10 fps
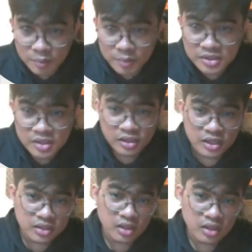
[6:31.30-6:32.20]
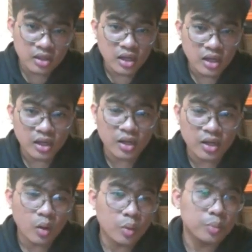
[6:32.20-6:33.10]
presentation, and I
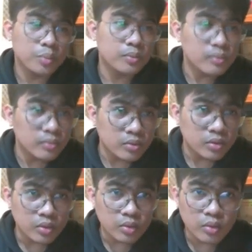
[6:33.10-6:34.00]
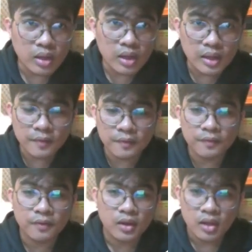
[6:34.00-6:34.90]
hope you have
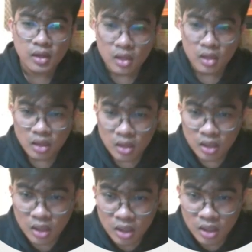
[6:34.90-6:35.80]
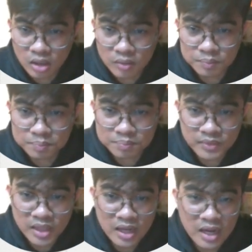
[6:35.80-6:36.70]
um,
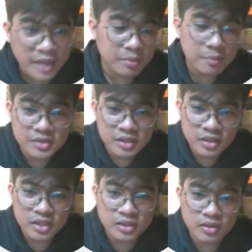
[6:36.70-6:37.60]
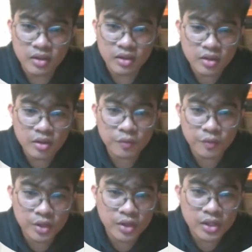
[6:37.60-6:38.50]
liked my presentation. Thank you
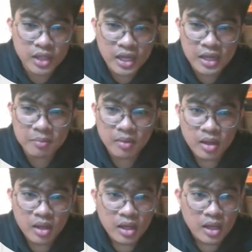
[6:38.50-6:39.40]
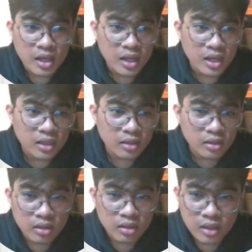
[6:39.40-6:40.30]
for your time,
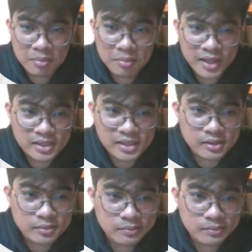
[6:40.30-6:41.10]
and God bless.